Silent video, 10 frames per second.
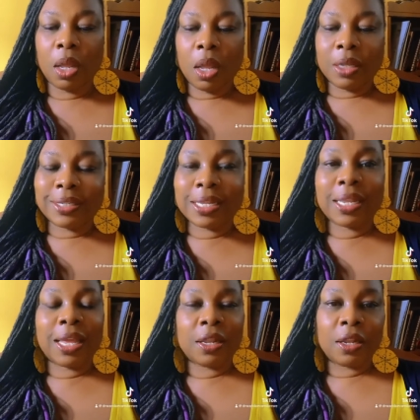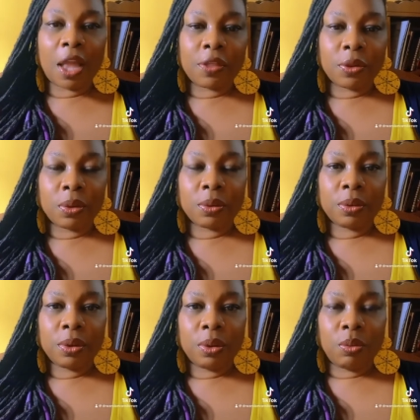sit in another
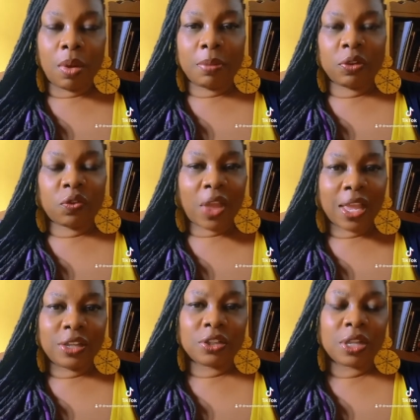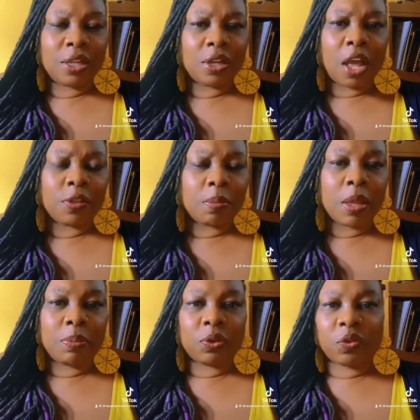woman's face, sit in other
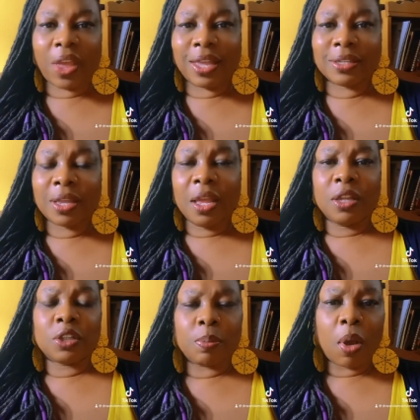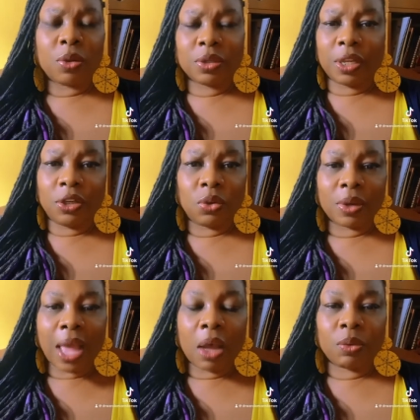people's face, supposedly doing
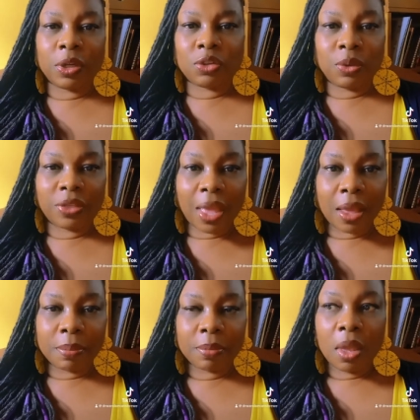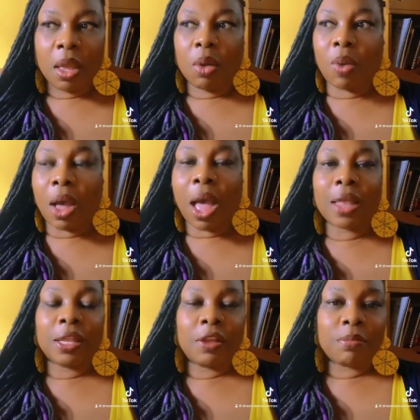outreach with them while I
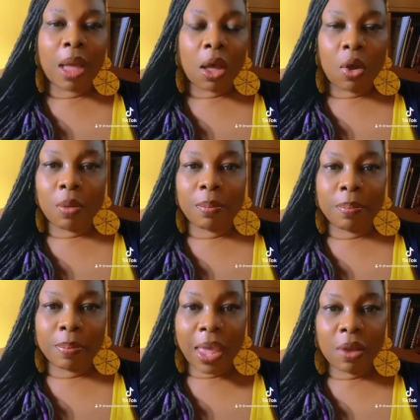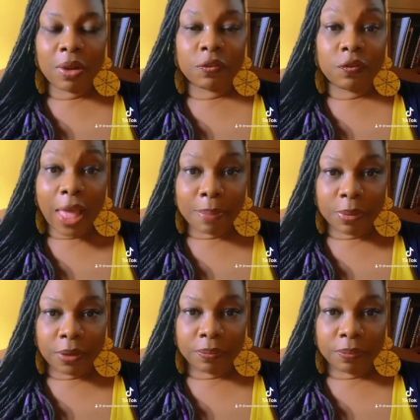leave my own parent flapping.